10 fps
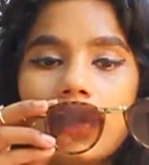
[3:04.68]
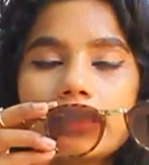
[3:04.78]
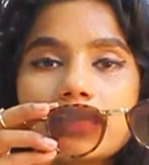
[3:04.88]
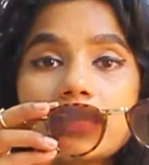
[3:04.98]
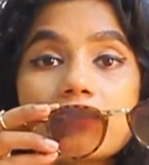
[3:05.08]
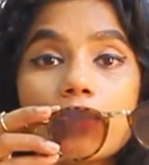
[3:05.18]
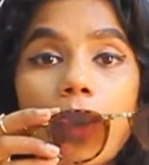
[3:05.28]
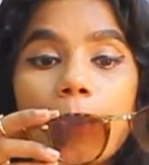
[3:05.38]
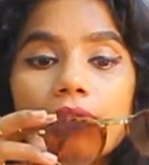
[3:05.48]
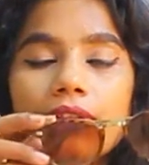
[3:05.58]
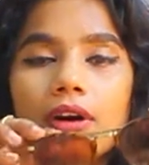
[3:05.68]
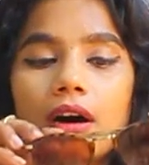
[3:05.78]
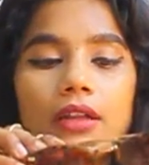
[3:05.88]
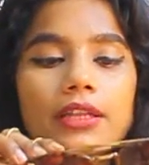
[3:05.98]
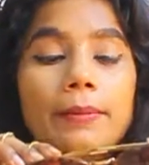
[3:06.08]
This is from
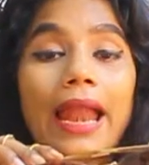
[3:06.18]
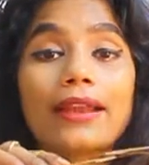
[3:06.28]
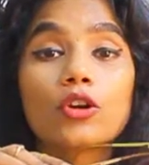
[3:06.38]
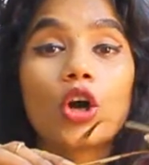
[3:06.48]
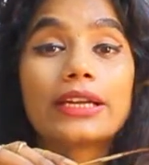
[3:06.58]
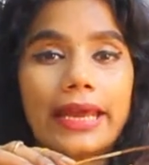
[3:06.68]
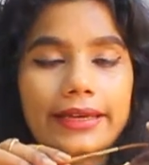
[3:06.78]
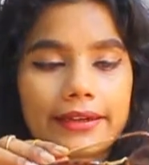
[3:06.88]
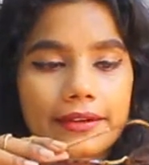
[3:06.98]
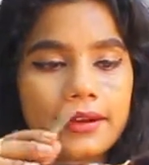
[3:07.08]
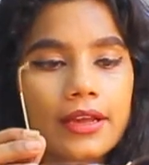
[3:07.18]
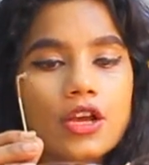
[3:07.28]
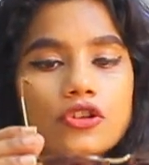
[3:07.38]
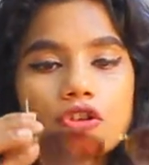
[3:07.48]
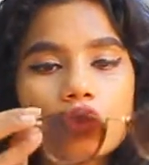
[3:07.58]
the brand called Titan.
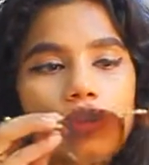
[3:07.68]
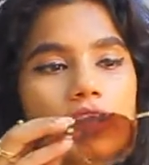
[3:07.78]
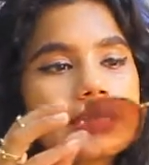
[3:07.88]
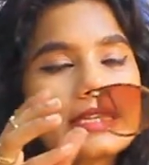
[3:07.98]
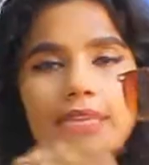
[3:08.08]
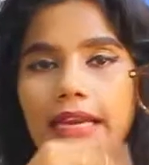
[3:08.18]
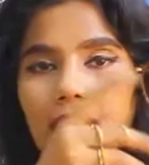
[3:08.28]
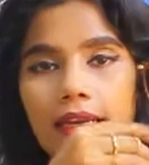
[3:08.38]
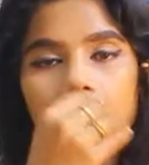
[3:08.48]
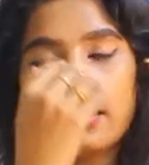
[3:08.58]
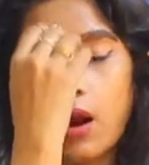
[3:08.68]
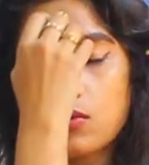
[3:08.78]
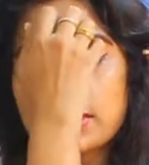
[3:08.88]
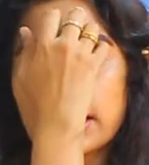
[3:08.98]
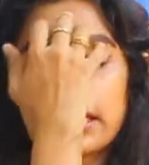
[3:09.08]
So this is again a
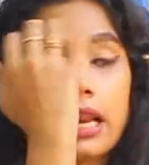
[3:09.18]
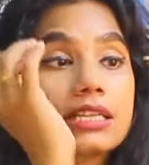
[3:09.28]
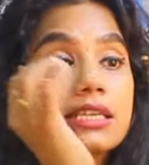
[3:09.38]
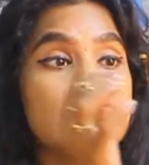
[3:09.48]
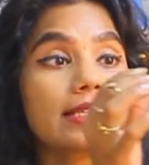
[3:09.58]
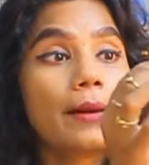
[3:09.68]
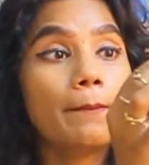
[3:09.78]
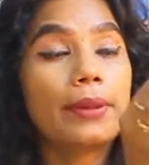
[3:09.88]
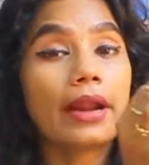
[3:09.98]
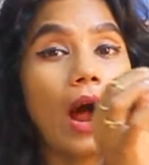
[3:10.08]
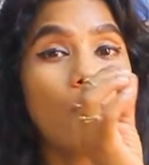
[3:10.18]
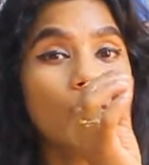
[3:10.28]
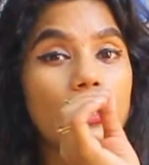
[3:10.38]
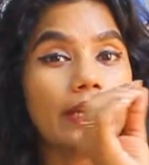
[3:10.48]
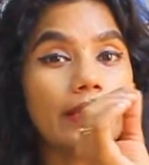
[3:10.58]
round sunglass. It's a
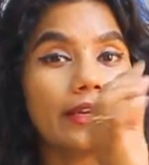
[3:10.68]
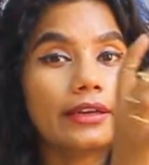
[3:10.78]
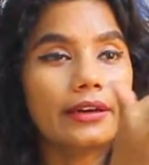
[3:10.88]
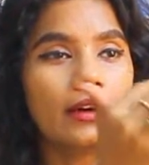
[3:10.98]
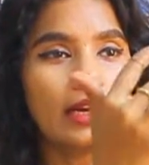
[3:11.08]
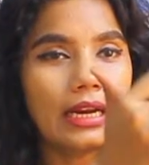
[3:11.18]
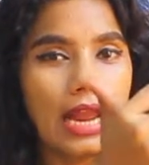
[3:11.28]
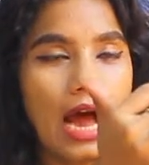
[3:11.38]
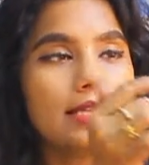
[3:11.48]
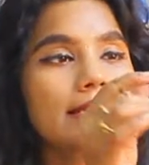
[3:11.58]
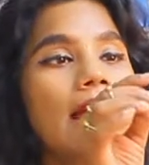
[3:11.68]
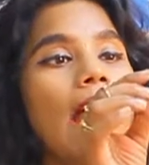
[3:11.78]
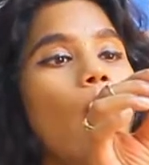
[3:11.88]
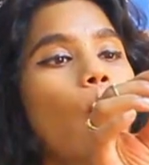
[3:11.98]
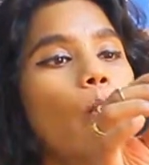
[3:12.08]
brown tinted glass
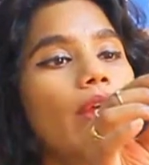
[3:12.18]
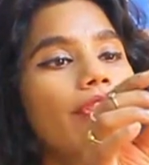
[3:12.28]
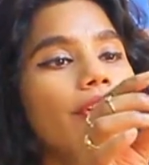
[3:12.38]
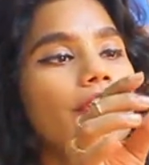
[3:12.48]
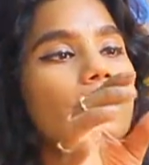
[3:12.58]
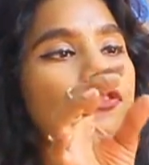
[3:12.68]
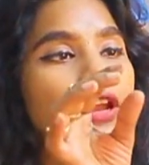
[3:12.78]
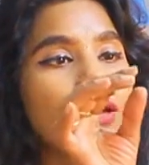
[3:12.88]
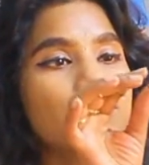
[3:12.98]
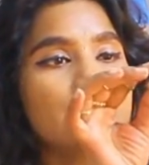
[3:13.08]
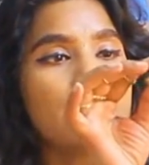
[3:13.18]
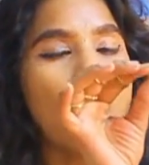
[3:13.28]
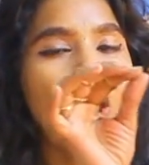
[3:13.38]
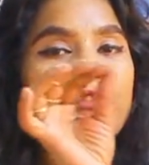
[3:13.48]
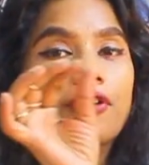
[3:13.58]
with the frames
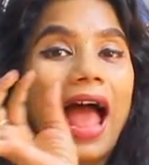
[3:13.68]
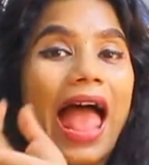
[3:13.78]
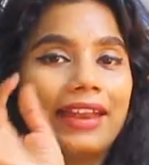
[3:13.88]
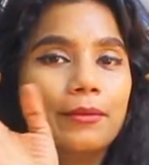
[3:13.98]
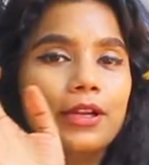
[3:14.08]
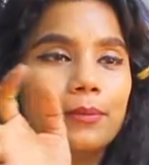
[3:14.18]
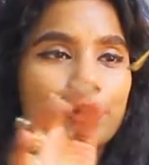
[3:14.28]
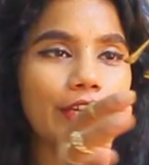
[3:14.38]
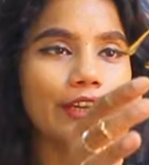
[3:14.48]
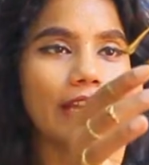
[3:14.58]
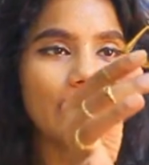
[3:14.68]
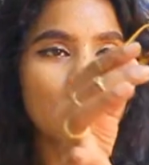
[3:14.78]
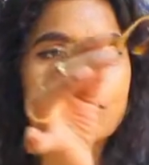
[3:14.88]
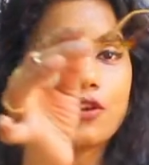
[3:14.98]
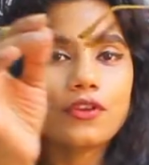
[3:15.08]
of animal print. Like,
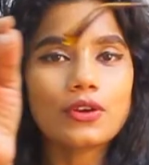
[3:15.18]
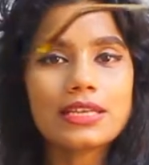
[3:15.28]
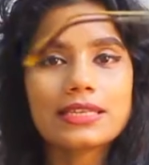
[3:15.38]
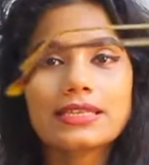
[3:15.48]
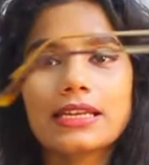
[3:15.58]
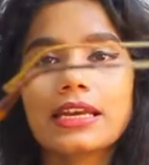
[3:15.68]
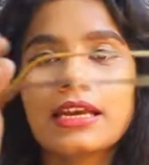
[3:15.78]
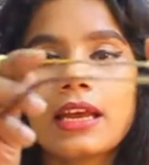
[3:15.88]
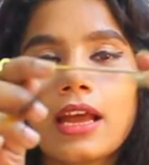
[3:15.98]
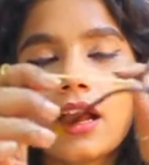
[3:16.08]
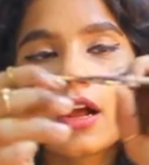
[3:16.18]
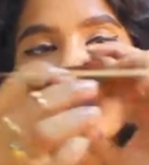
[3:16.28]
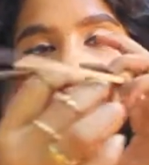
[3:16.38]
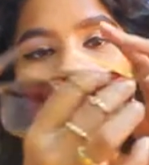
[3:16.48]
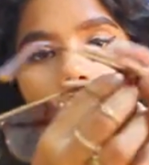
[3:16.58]
so if you can see
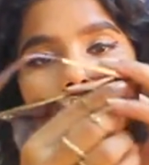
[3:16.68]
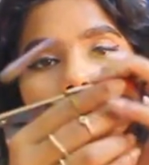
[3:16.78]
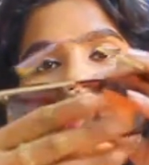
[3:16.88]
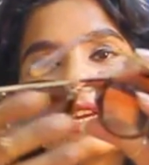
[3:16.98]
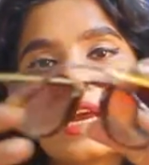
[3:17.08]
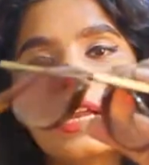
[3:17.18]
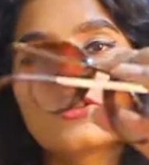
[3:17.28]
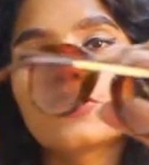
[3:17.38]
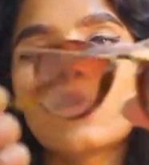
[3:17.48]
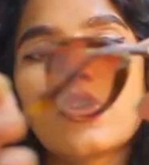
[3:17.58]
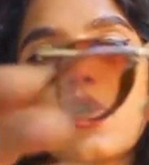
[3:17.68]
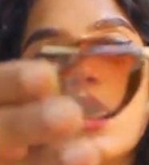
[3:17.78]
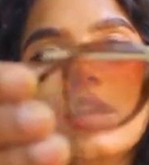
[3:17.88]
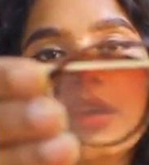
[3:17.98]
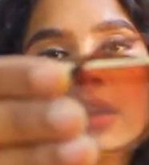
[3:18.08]
closely, I'll show you all.